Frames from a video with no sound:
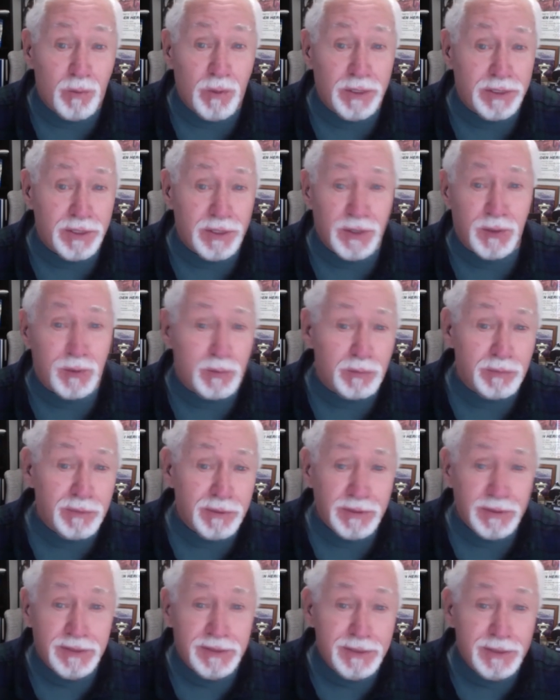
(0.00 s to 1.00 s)
cute
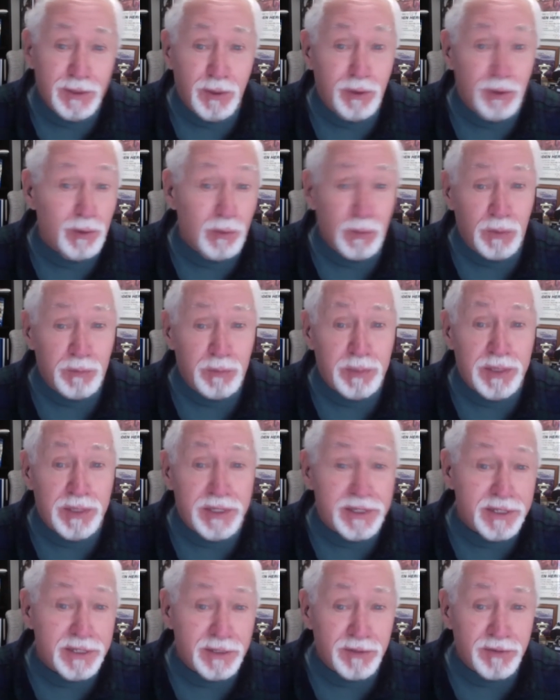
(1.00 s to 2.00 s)
girl with pigtails
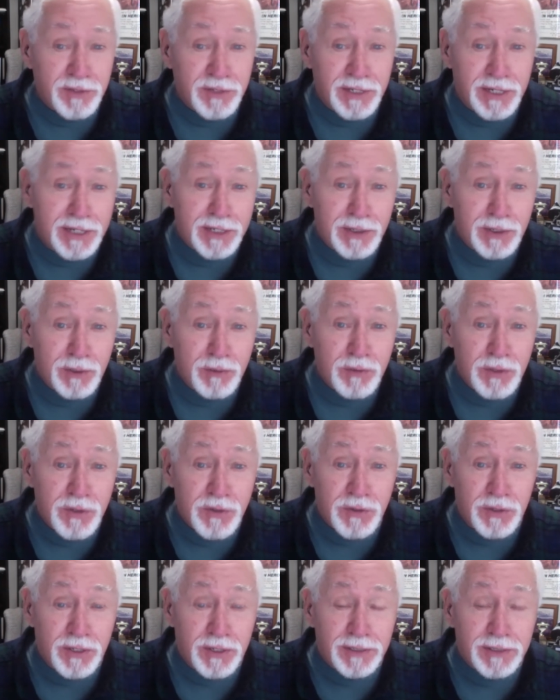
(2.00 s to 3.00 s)
that I had a crush on,
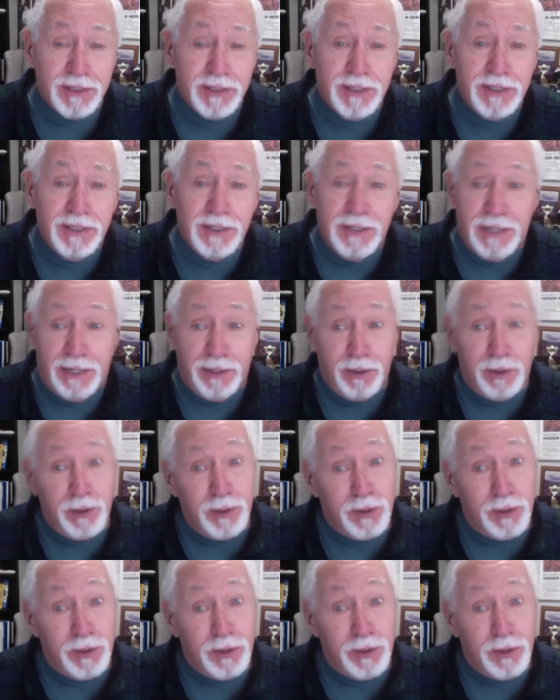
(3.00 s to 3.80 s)
and her card